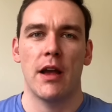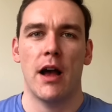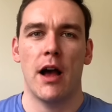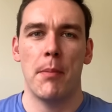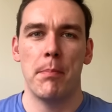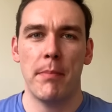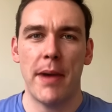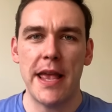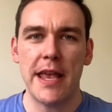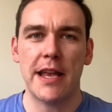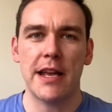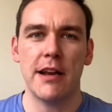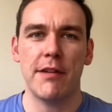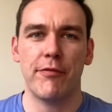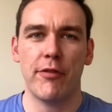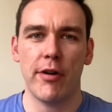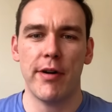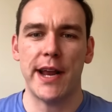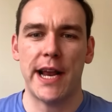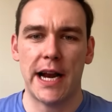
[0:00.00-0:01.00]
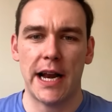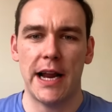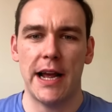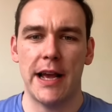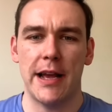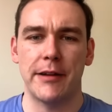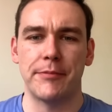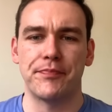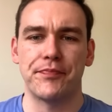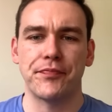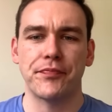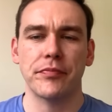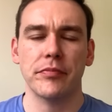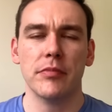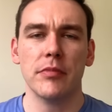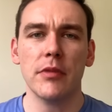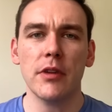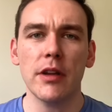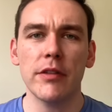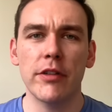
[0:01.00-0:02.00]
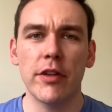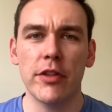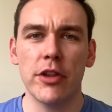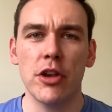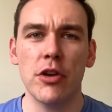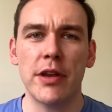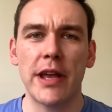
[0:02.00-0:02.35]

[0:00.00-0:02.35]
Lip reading: making it very clear that the